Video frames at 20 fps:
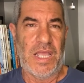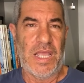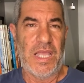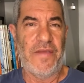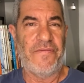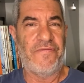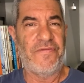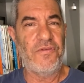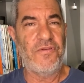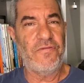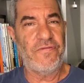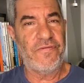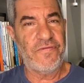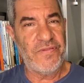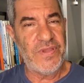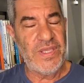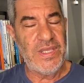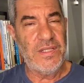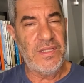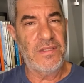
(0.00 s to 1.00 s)
If you
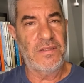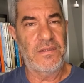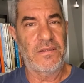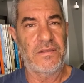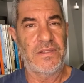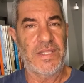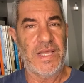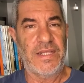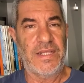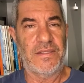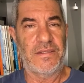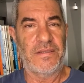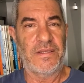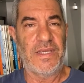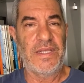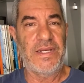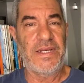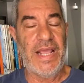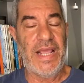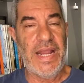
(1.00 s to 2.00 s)
feel that
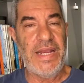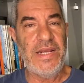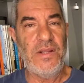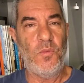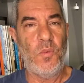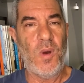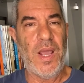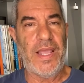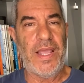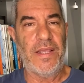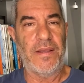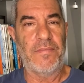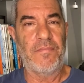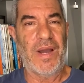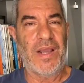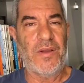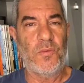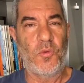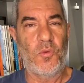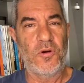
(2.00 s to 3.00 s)
in any way
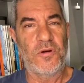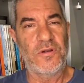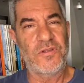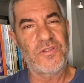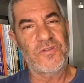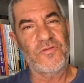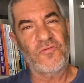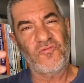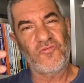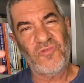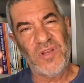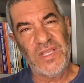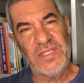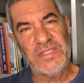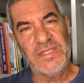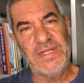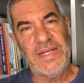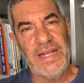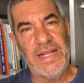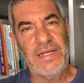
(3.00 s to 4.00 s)
my words
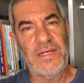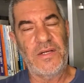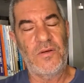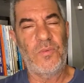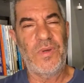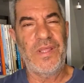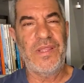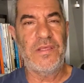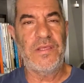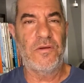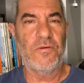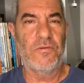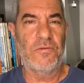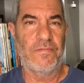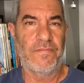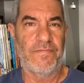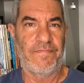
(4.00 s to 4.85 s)
resonated with you,